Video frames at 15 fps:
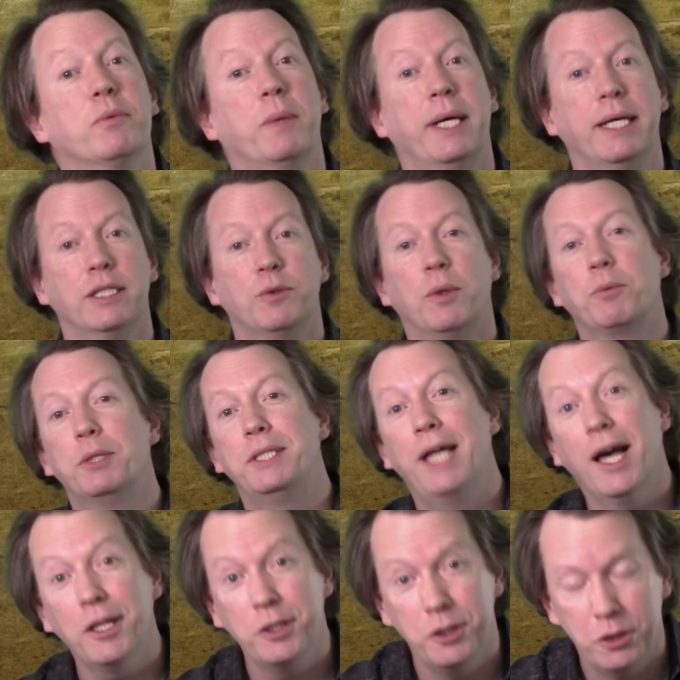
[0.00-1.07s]
ways. What I'm going to
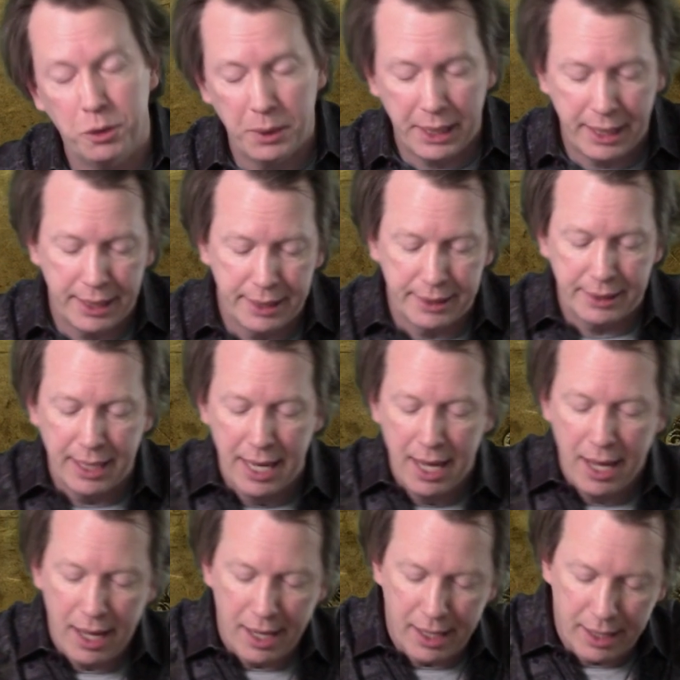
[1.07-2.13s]
tell you is
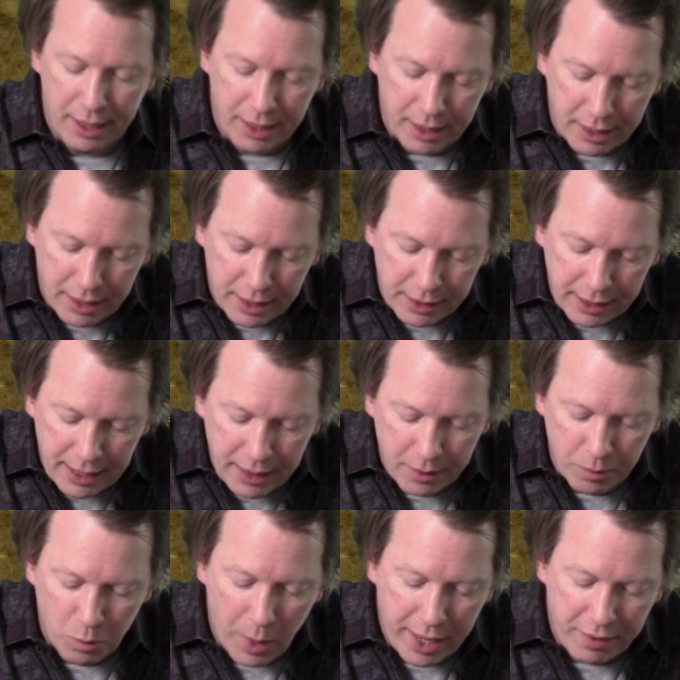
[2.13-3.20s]
a
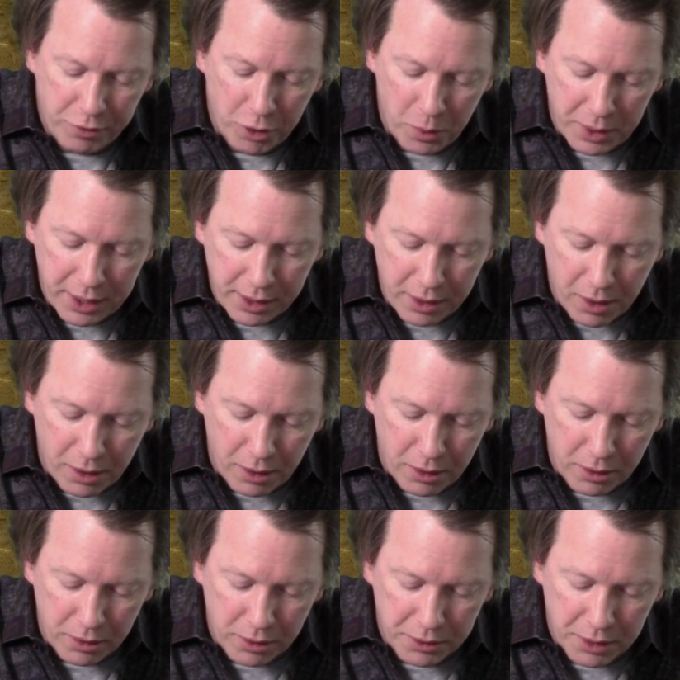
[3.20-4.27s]
way of doing it
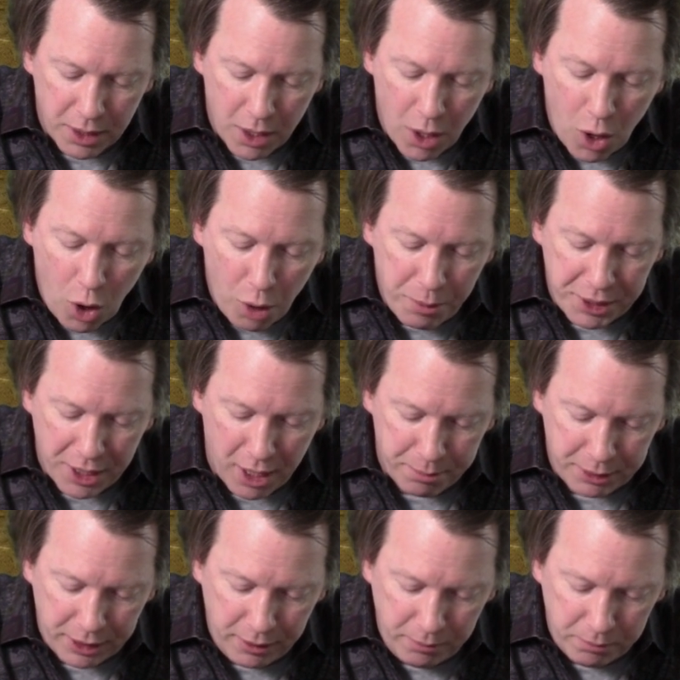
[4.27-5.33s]
called
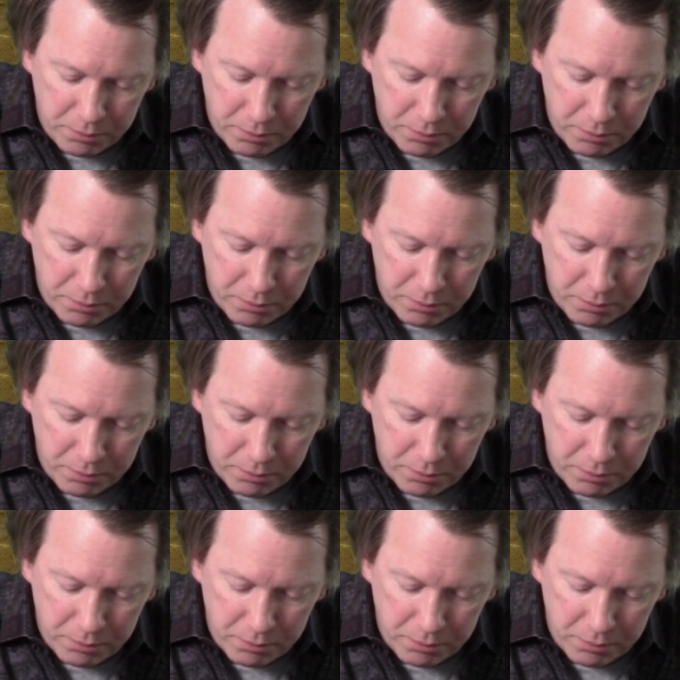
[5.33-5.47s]
homotopy.